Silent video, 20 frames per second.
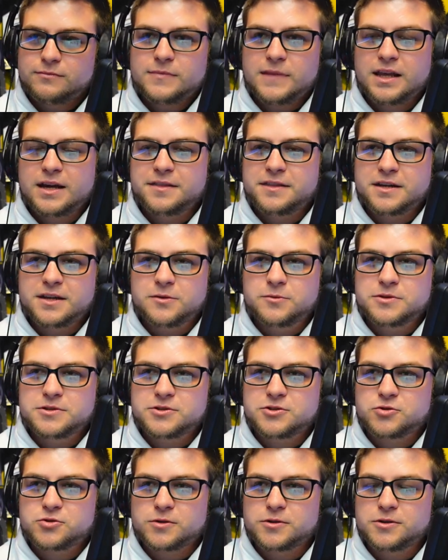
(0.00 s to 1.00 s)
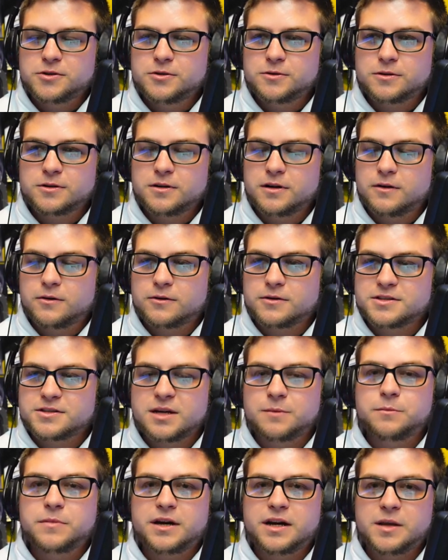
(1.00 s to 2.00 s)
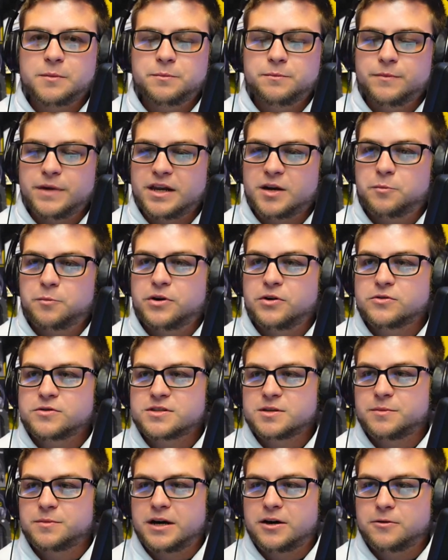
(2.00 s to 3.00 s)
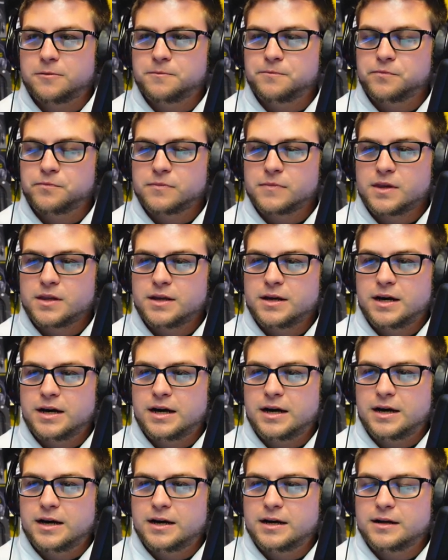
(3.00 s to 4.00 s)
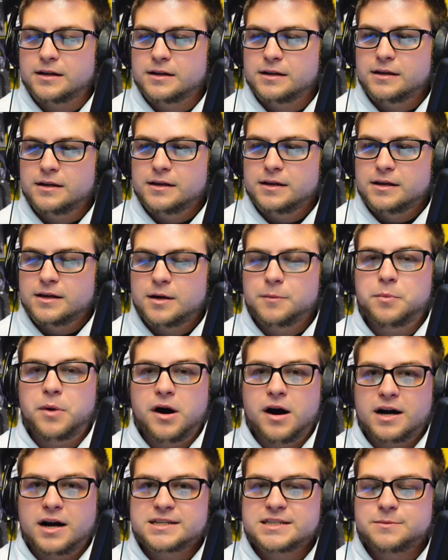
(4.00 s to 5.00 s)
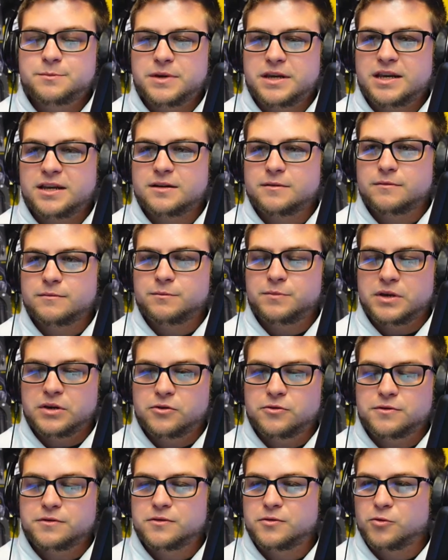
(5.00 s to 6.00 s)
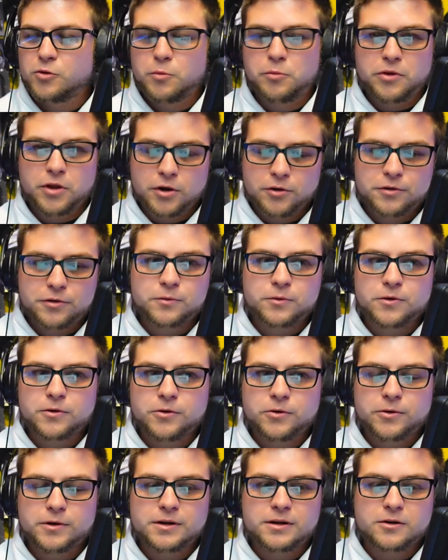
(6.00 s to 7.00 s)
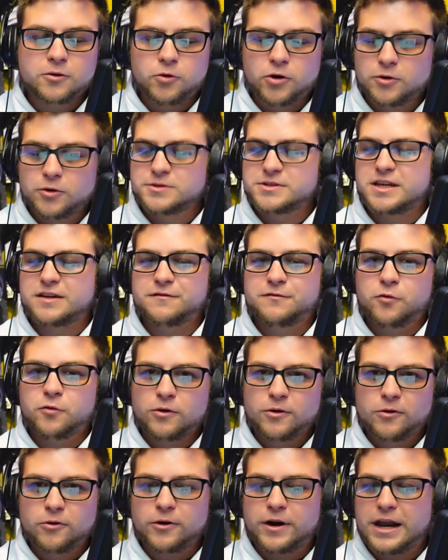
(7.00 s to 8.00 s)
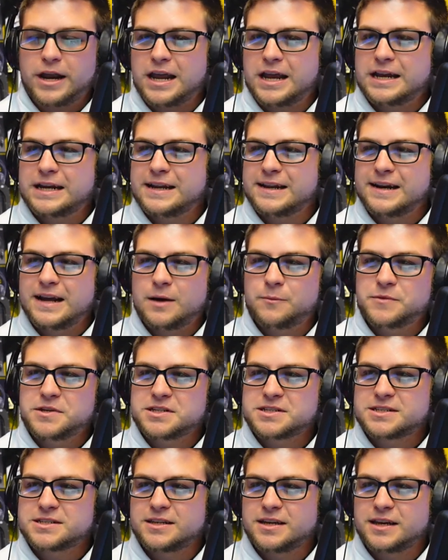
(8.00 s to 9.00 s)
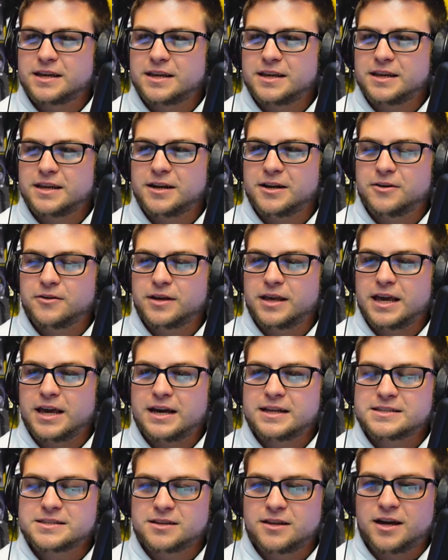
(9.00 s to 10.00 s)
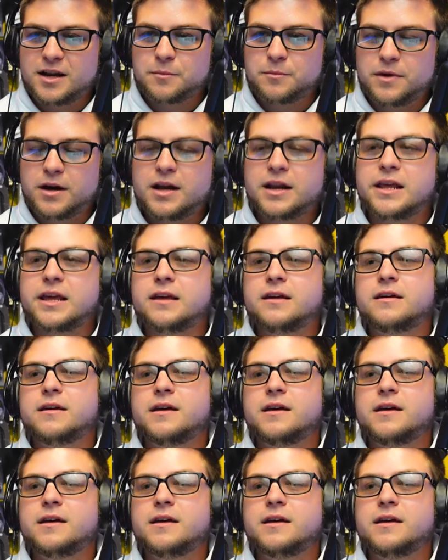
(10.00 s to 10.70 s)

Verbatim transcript: I think it was Drew or, or somebody made a post about, uh, a box being built through a blow through, and the quote was like four grand. And I'm just like, you know, yeah, it's a lot of money,